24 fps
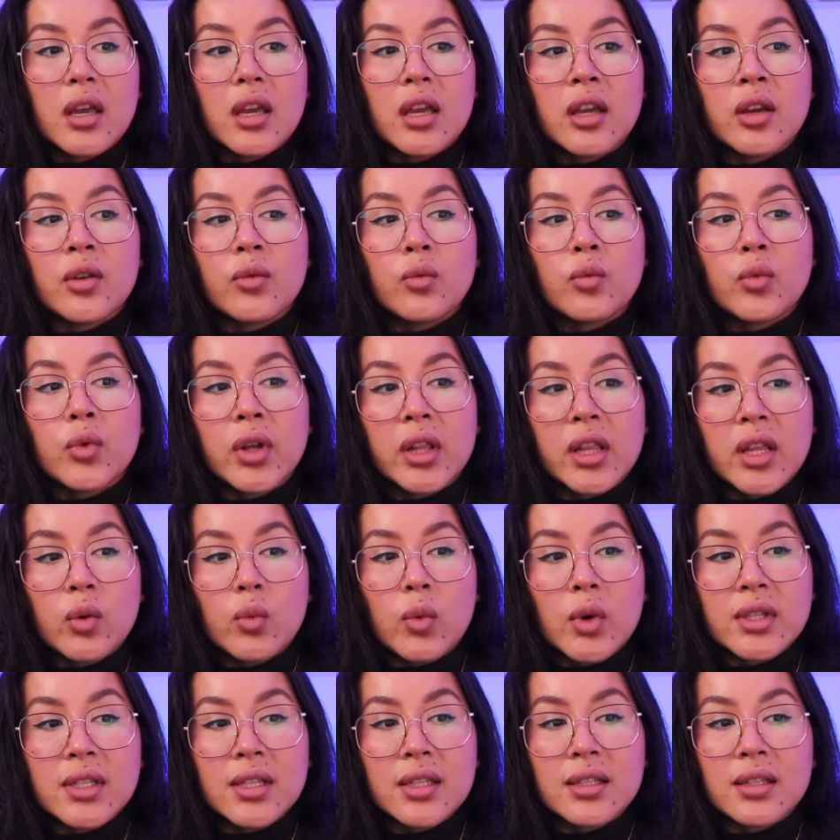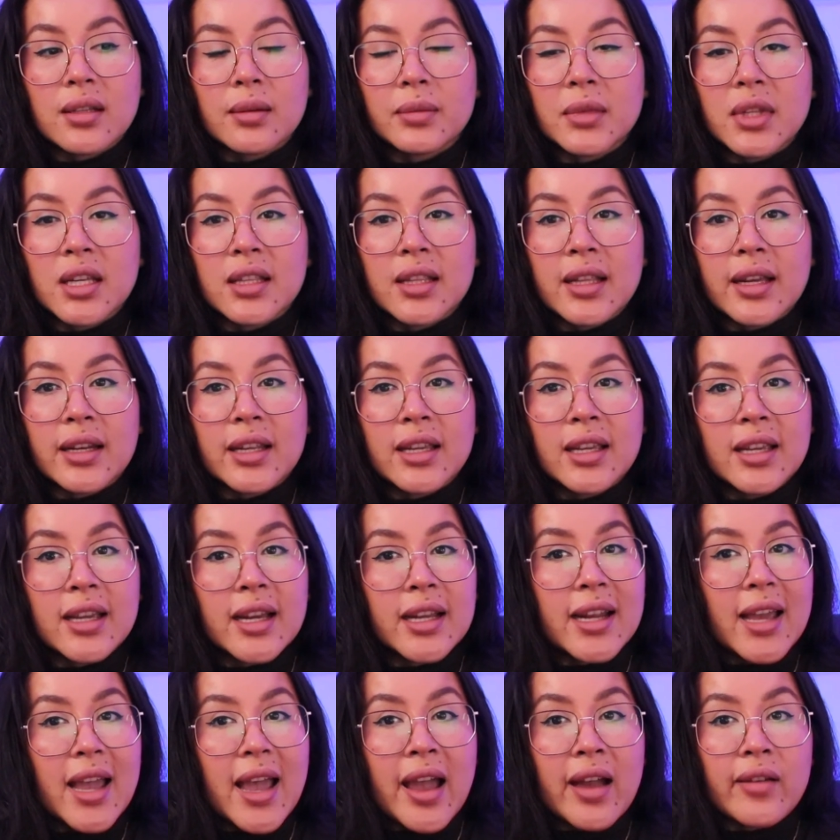It really wasn't something that he
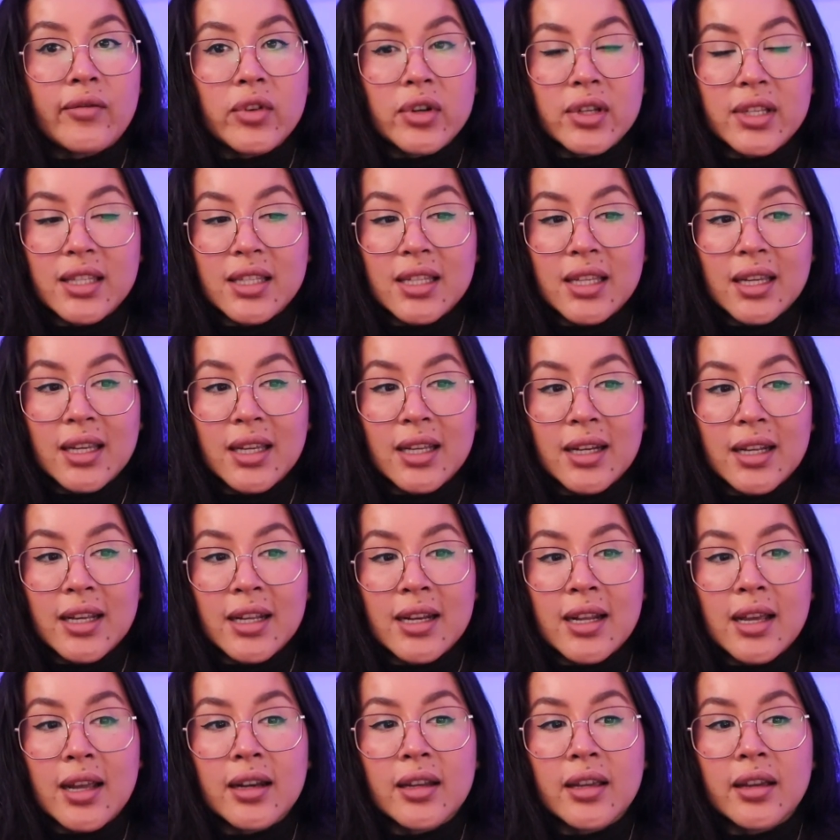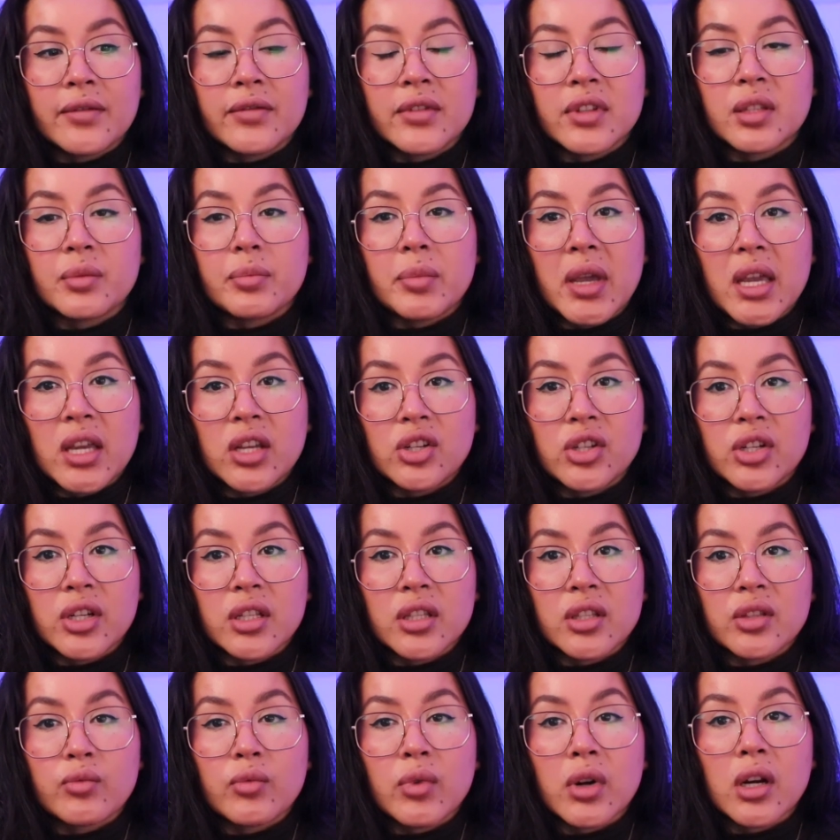had ever seen in any of his
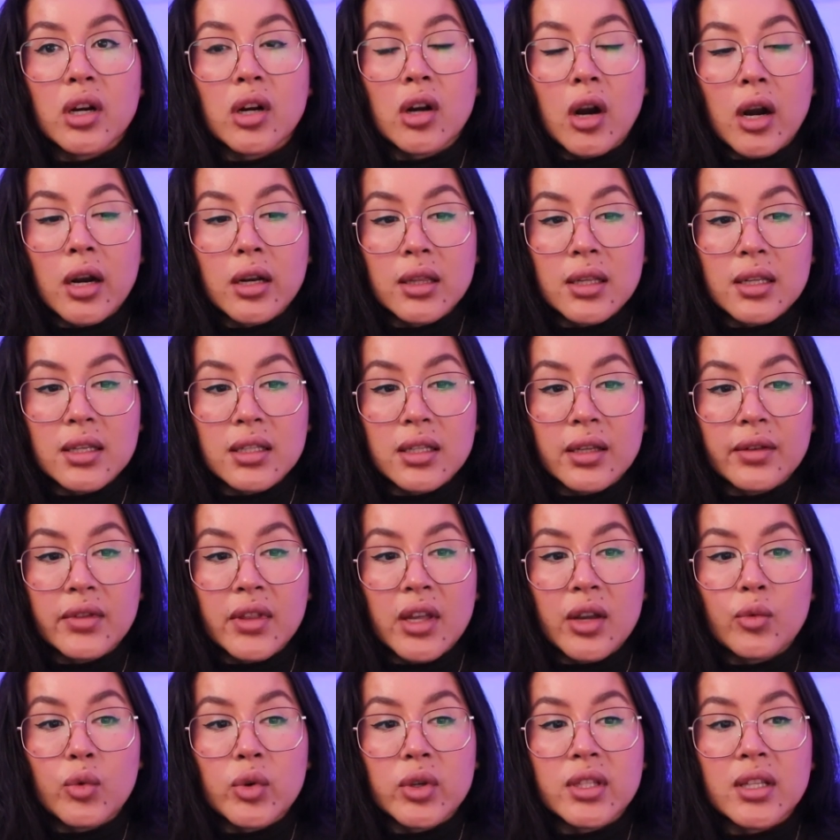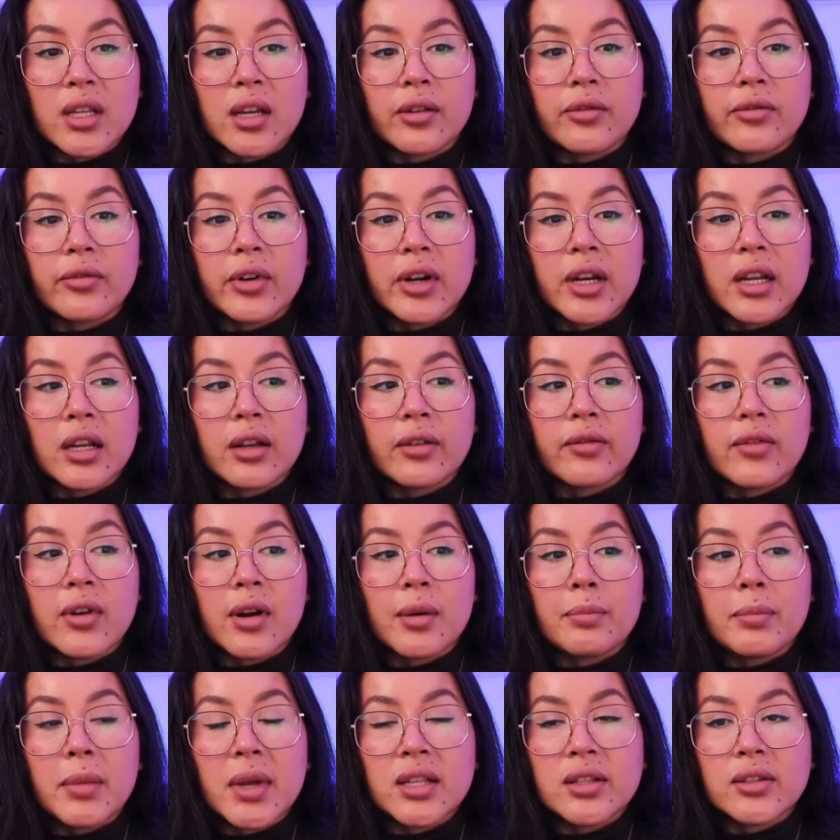patients, regardless if they were suffering
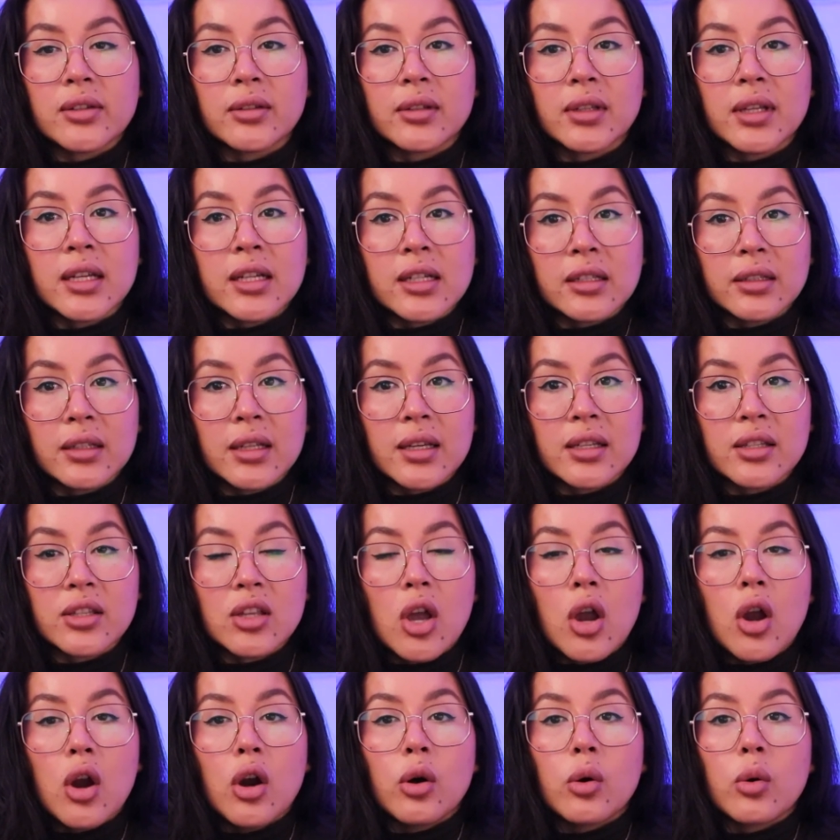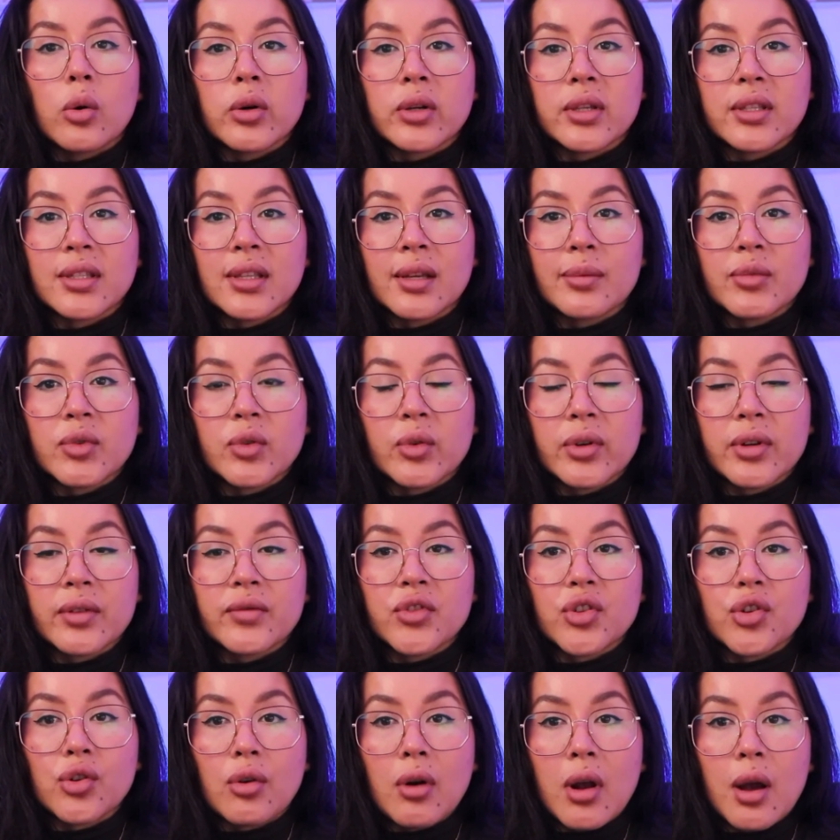from mental illness or some sort
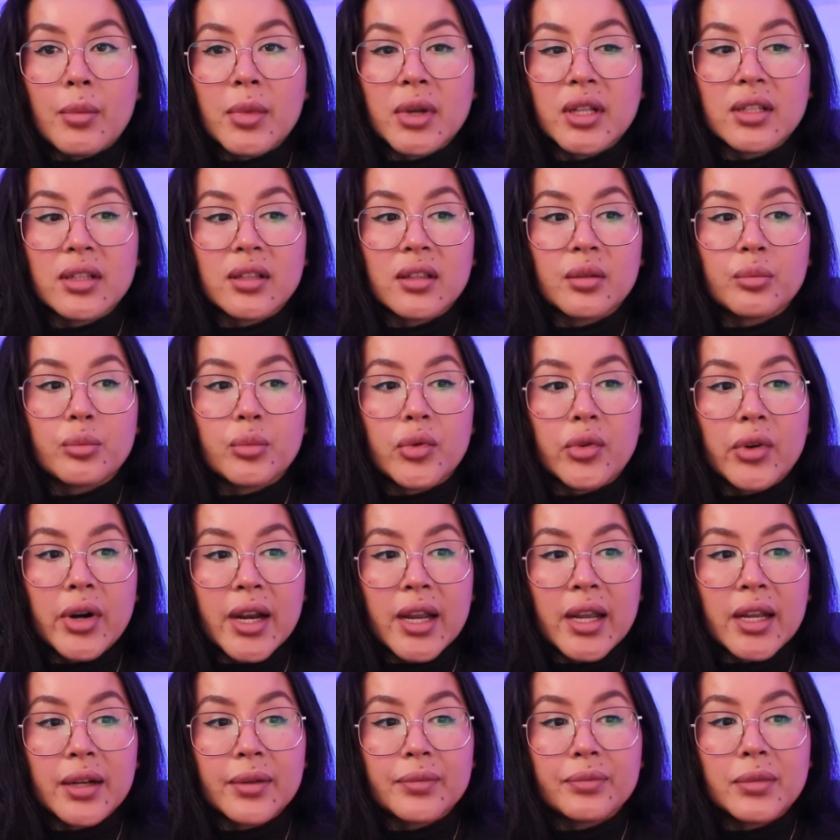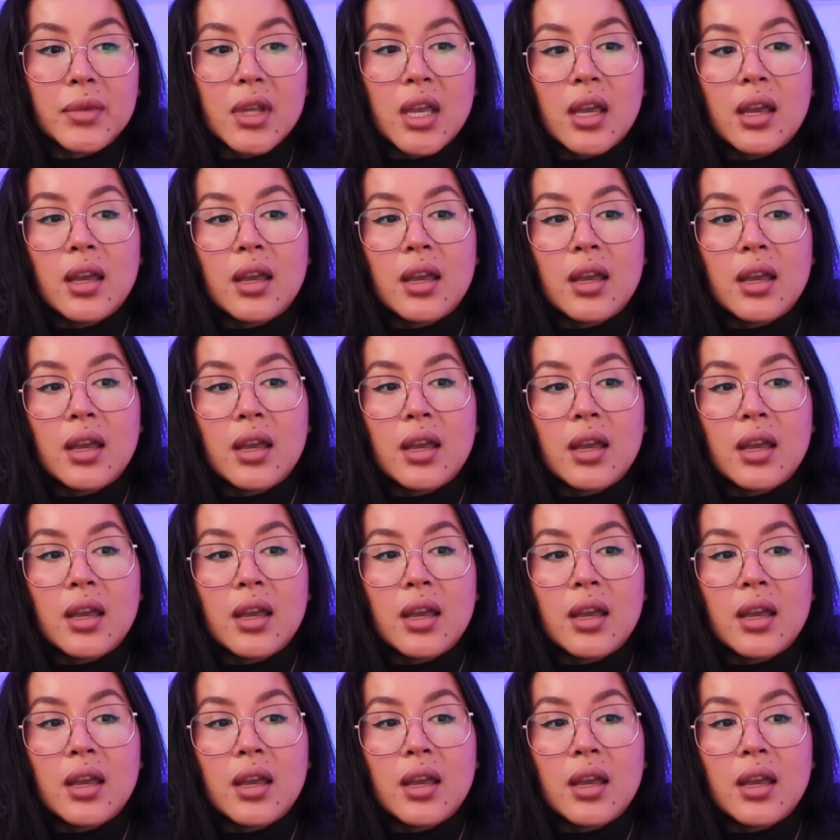of trauma to the brain.